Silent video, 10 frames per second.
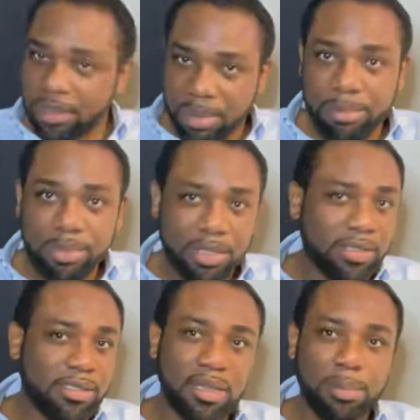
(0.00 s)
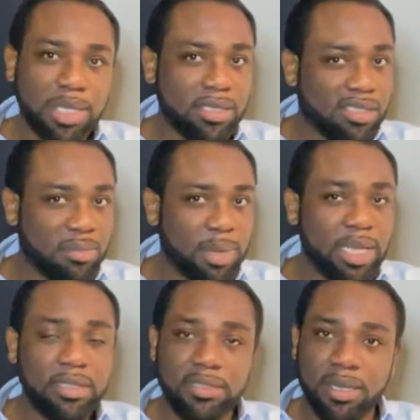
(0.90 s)
Remember, this is not money to
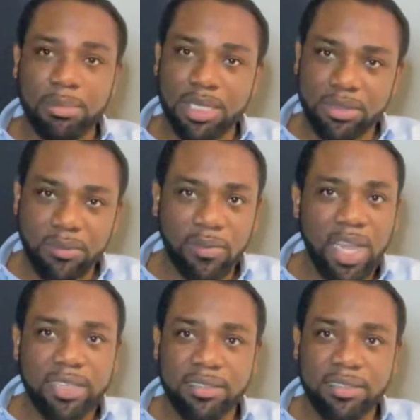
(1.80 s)
spend. This is not money to flex.